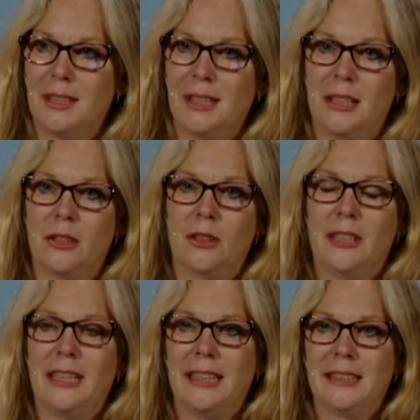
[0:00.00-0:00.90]
In the early
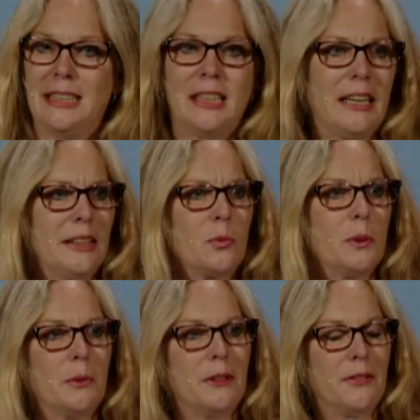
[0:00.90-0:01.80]
1990s, we
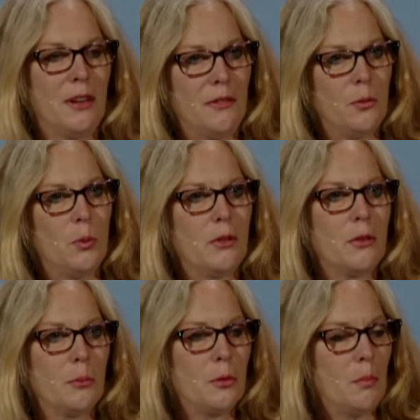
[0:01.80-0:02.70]
were involved with
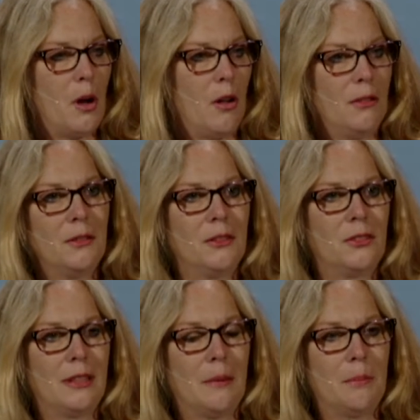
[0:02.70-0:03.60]
some small
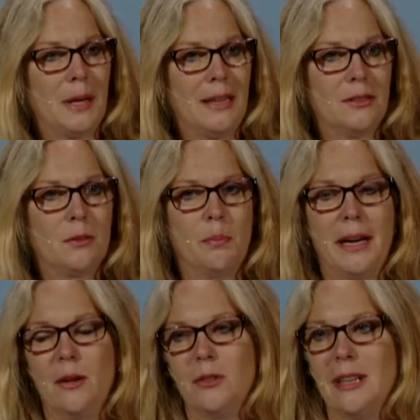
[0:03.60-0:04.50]
STEM-based
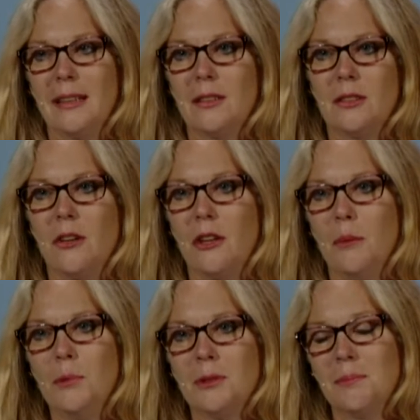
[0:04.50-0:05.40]
biotech
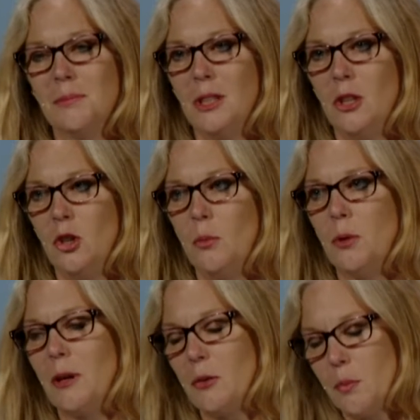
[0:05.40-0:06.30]
startups, human
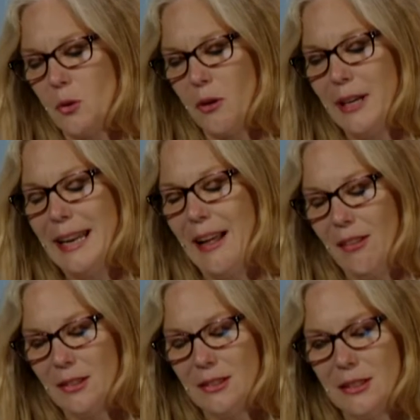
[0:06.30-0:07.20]
respiratory
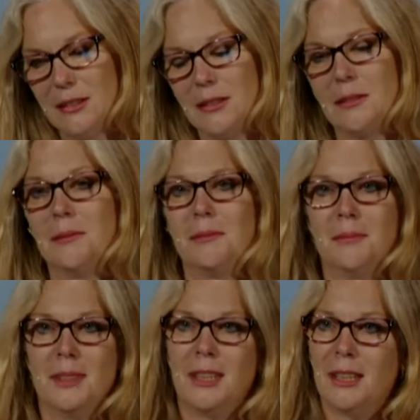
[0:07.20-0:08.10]
analysis,
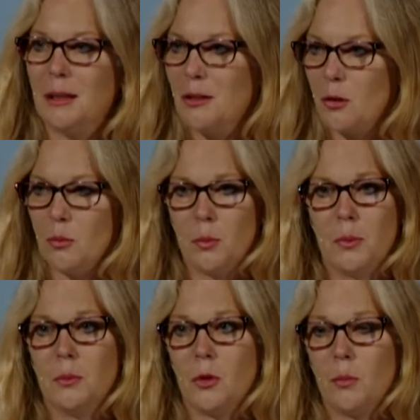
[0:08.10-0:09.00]

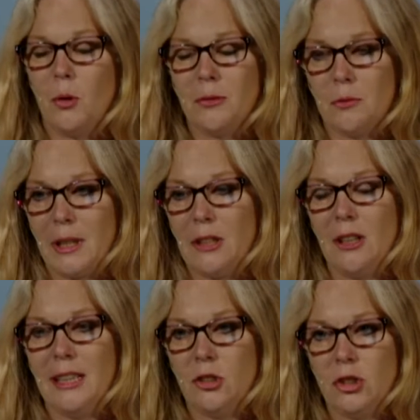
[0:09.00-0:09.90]

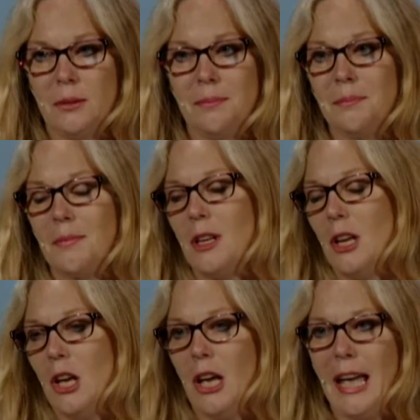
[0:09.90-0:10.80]
thermoregulation,
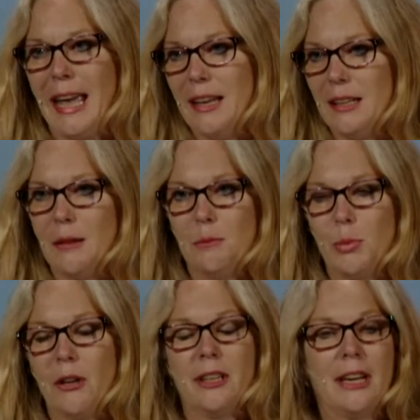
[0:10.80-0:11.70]
and a
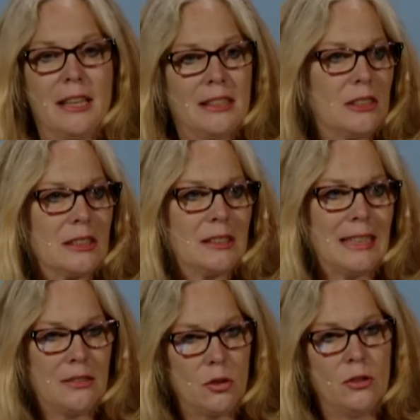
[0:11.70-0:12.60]
periodontal
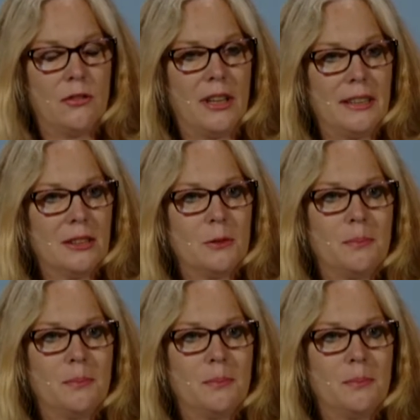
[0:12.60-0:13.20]
dental device.